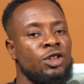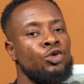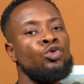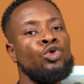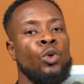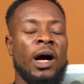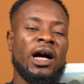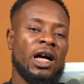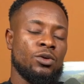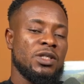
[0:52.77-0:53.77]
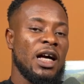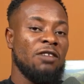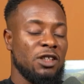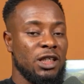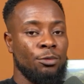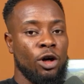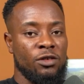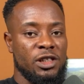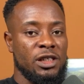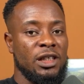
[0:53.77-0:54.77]
Two URLs have the same
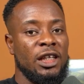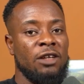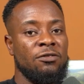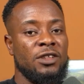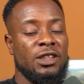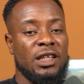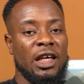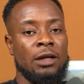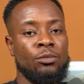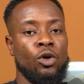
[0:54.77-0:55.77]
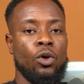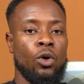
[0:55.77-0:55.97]
origin if the scheme,